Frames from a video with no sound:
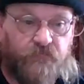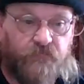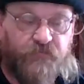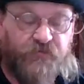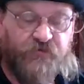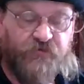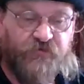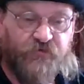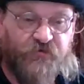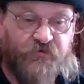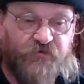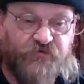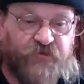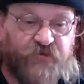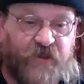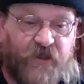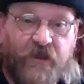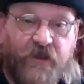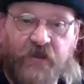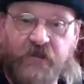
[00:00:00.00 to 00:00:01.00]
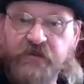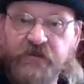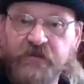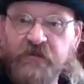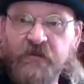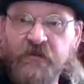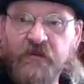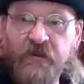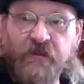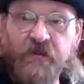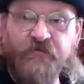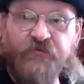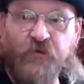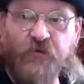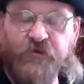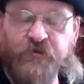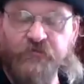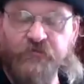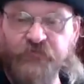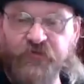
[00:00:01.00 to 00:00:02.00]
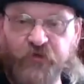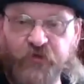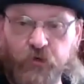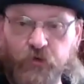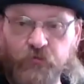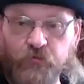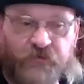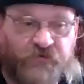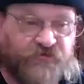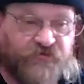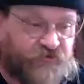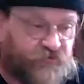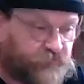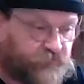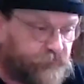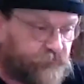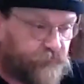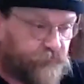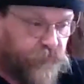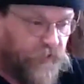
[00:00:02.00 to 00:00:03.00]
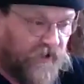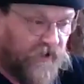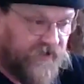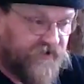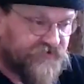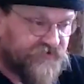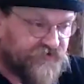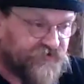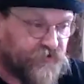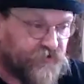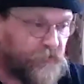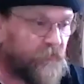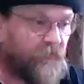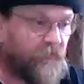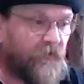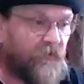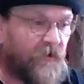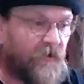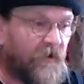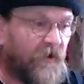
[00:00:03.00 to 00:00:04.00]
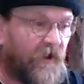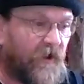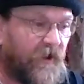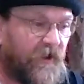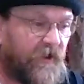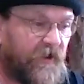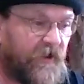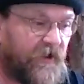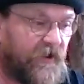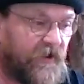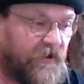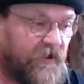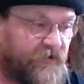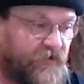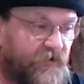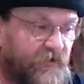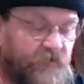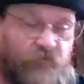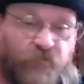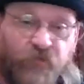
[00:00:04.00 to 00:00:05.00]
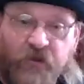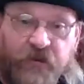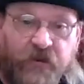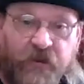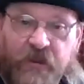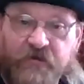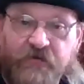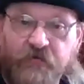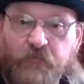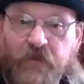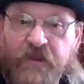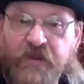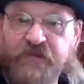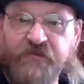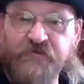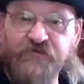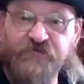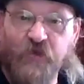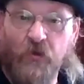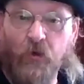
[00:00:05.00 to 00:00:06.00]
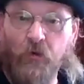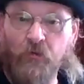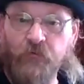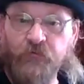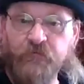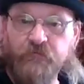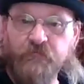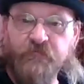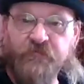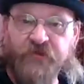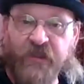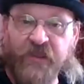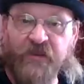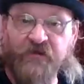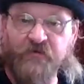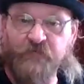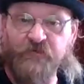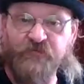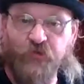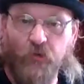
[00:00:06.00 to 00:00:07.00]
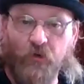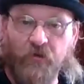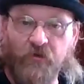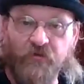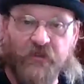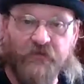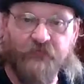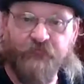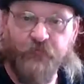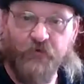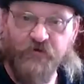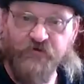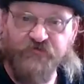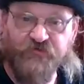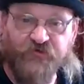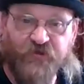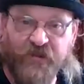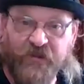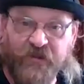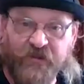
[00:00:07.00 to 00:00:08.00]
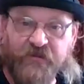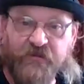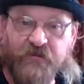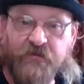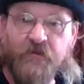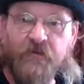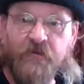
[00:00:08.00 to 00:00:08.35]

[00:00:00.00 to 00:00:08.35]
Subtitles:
this guy and took him to this place, and they had him make his own cannabis oil that first day,